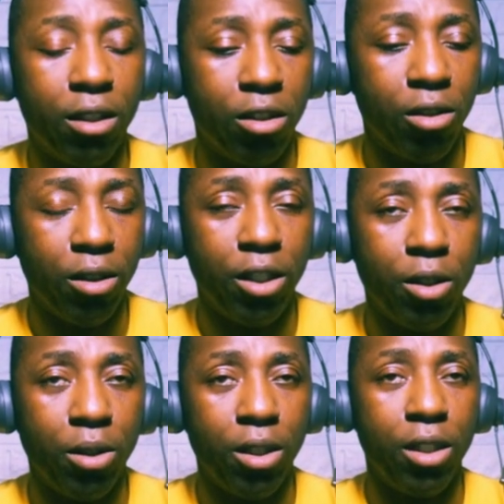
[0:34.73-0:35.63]
your DoD,
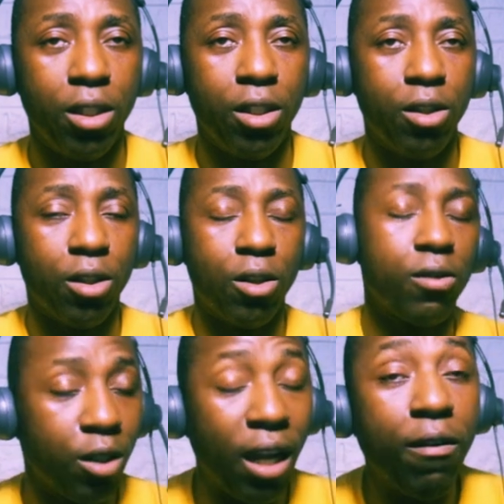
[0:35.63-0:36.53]
your contractor, you have
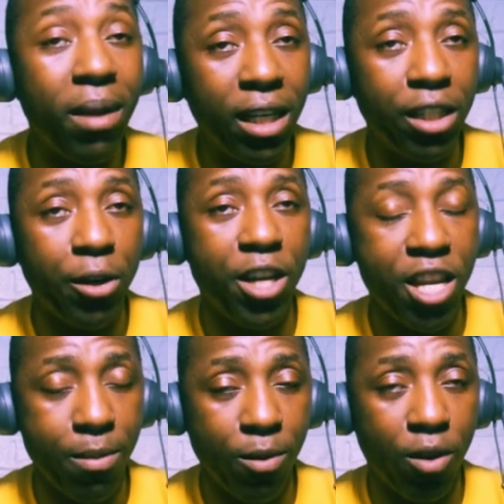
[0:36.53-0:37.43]
a military
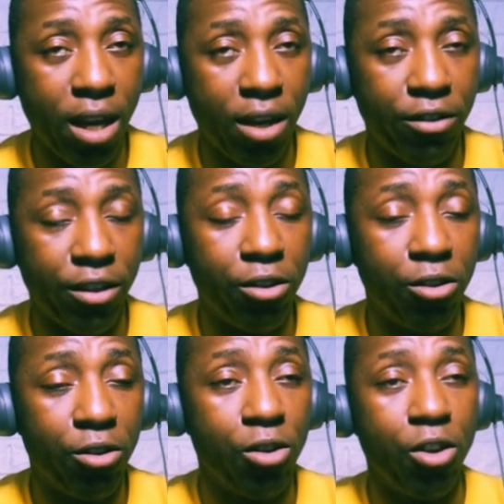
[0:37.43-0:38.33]
email address,
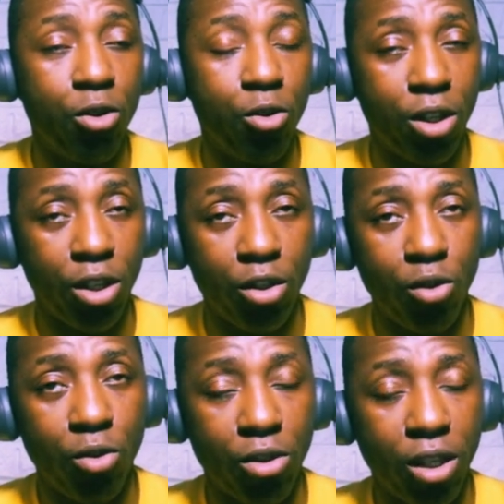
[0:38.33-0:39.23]
you can use
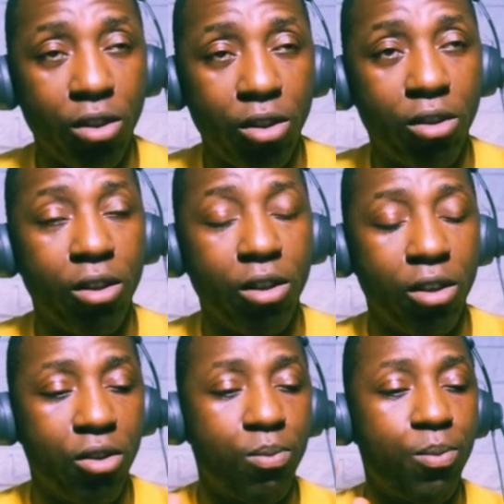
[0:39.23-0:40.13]
this.
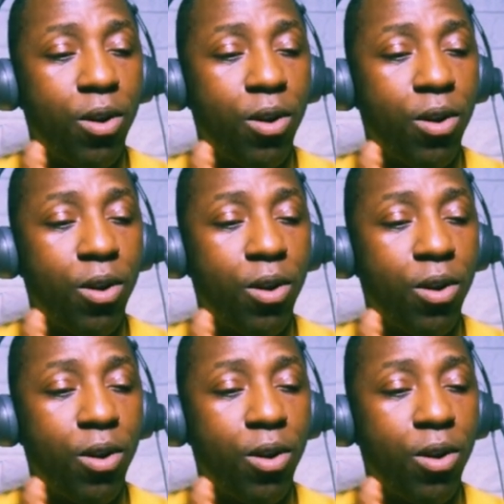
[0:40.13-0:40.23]
You